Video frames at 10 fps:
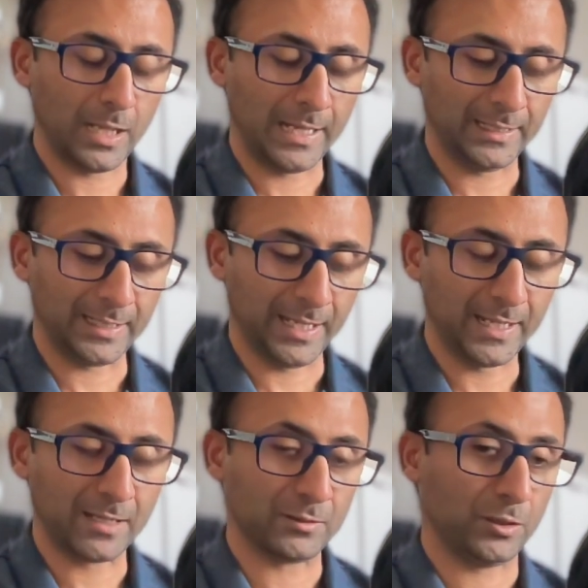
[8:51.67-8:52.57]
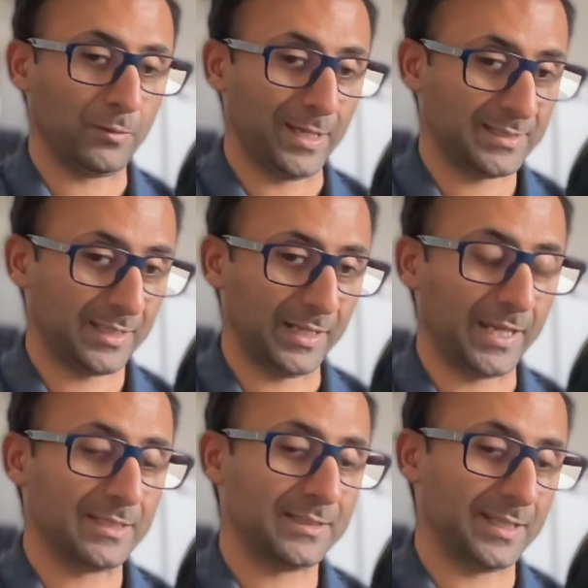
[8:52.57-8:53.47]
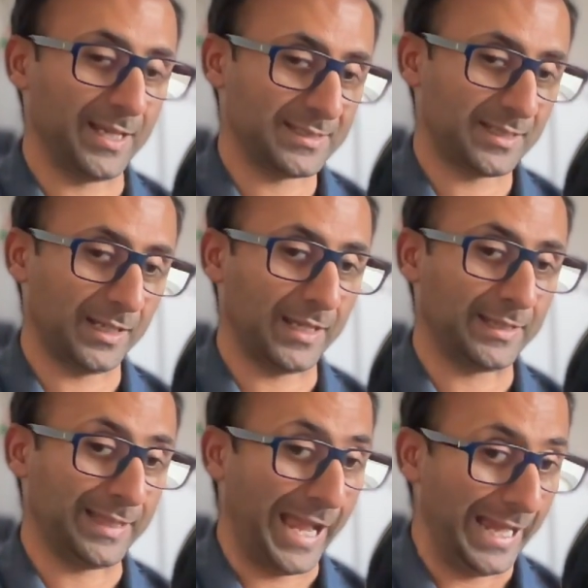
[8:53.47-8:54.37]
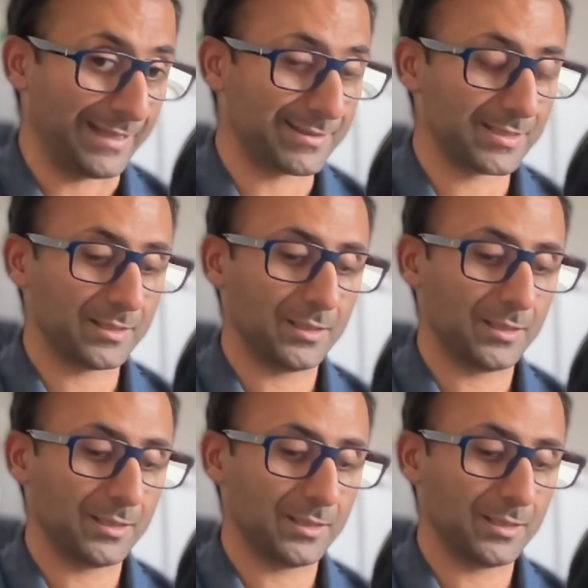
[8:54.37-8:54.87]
And again, how do you escalate, de-escalate that?